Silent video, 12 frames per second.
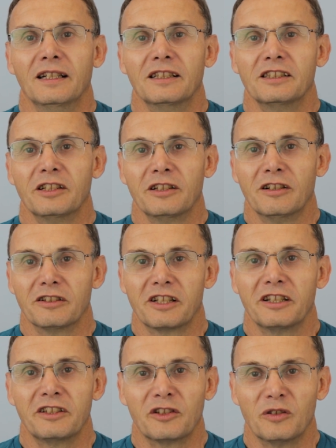So I got to
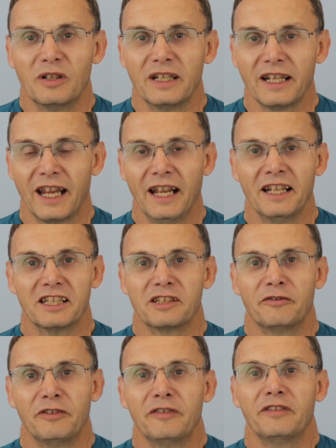the draw, and again it's
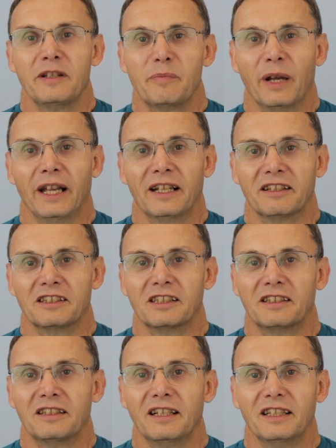a 50 pegger. It's
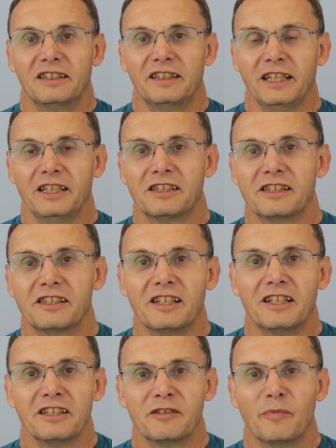a decent
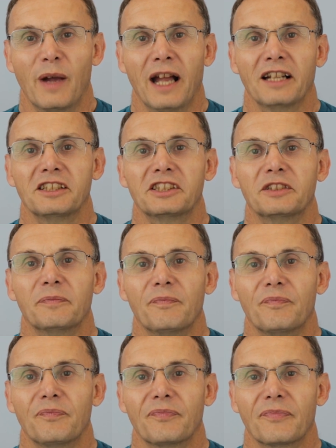sized match,
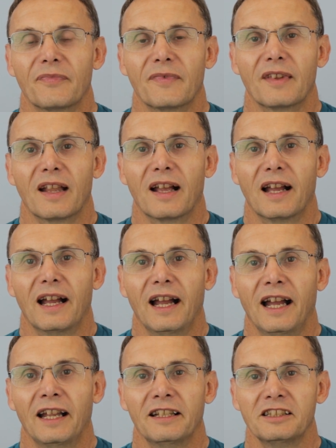
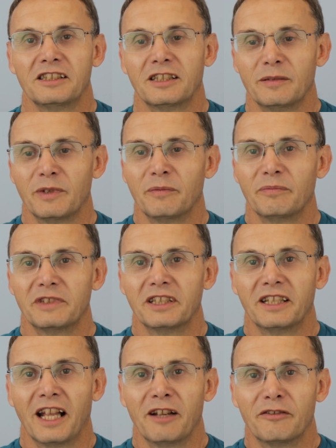and this time I'm
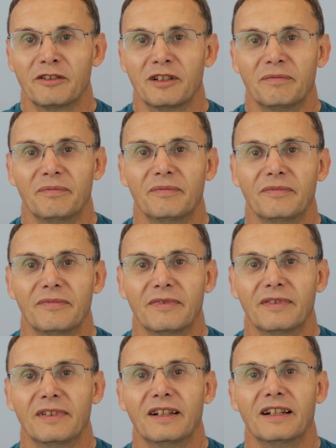turning out for
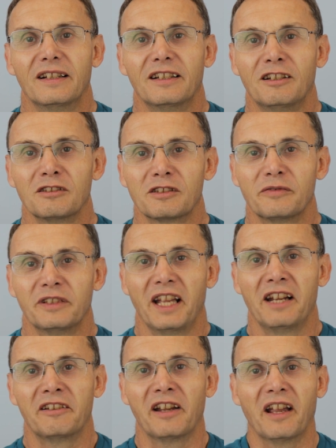Oxford
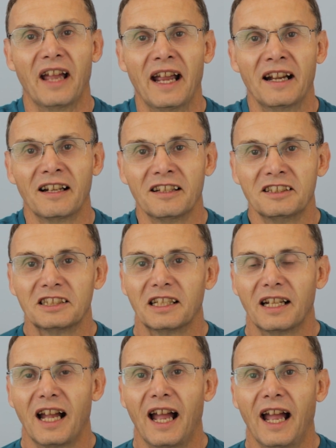area anglers,
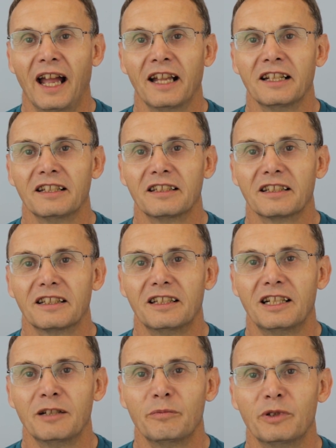and
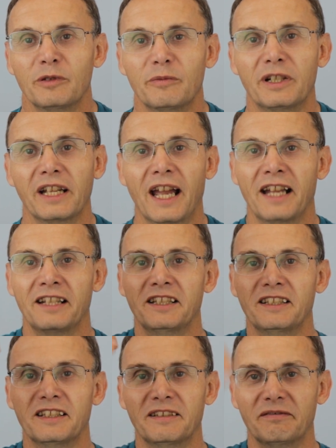I put my hand
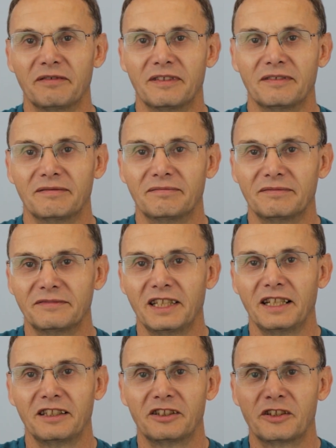in the,
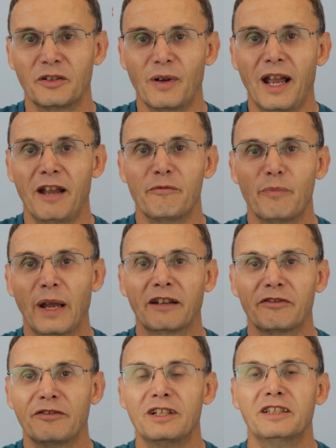drew out peg
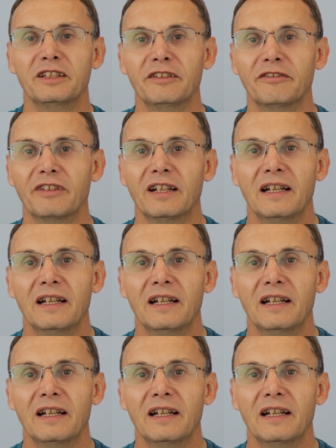5.